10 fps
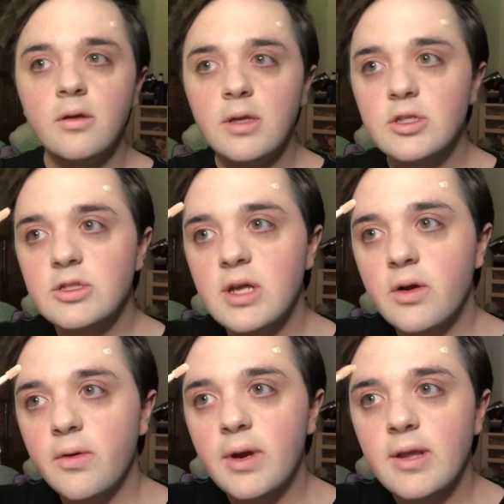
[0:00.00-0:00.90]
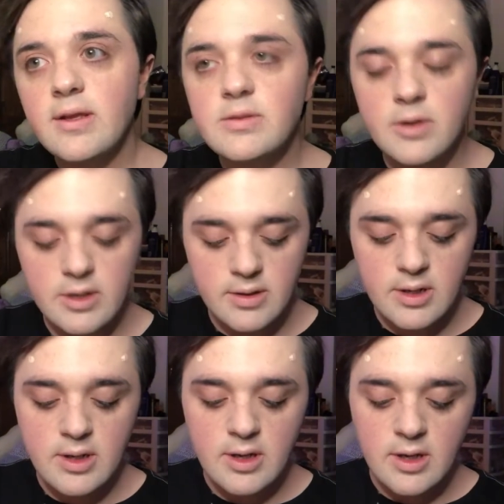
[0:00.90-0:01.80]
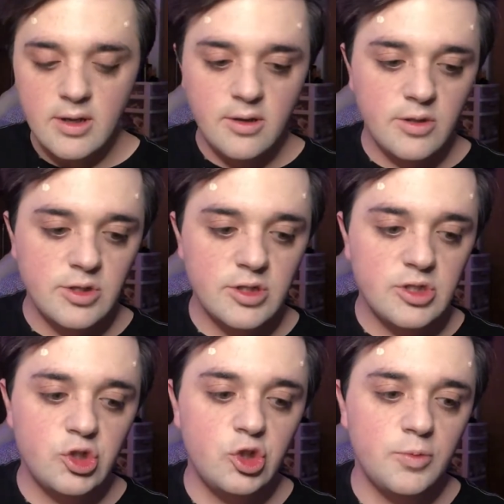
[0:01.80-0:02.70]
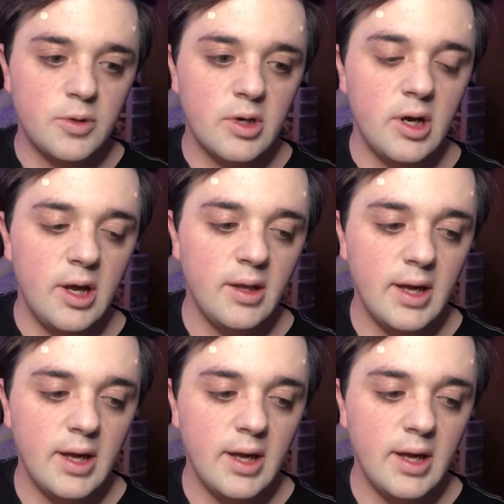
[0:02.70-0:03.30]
That's just not going away in this one. Those are just super,